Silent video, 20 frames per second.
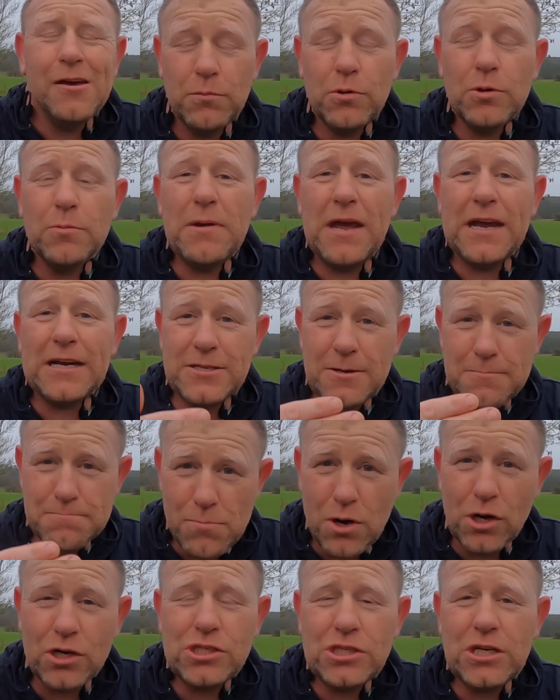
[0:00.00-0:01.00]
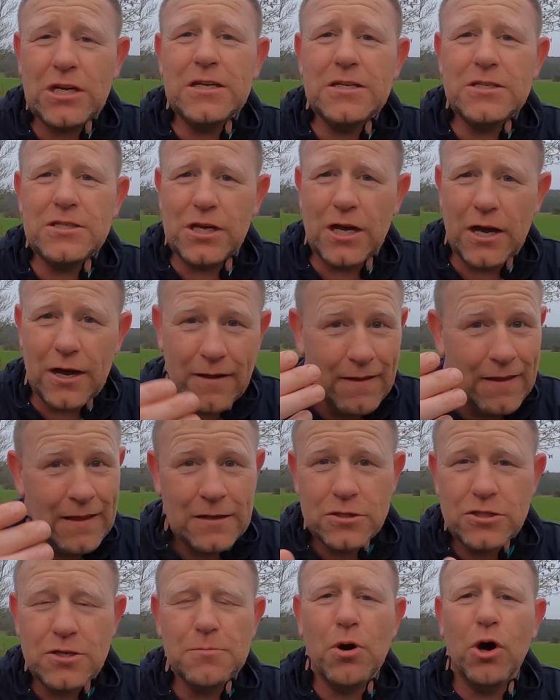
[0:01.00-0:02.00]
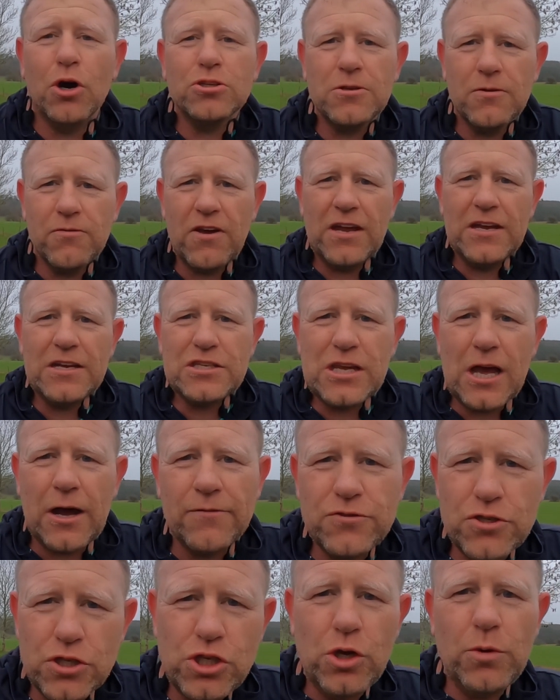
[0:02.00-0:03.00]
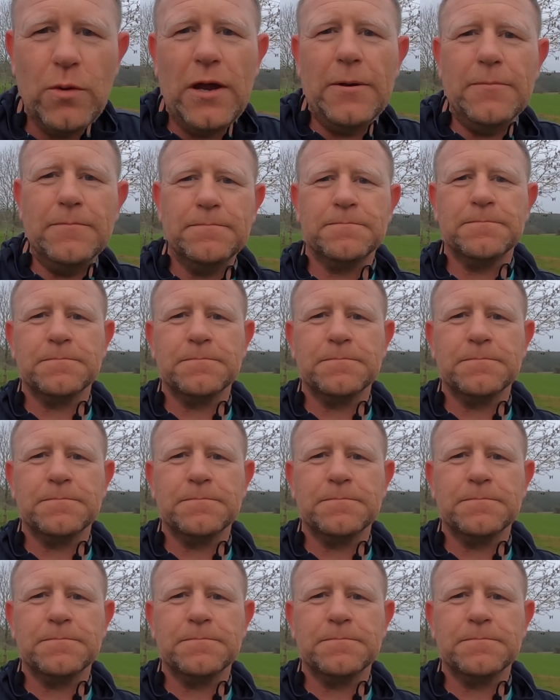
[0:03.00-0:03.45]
makes it much easier to motivate yourself to do it.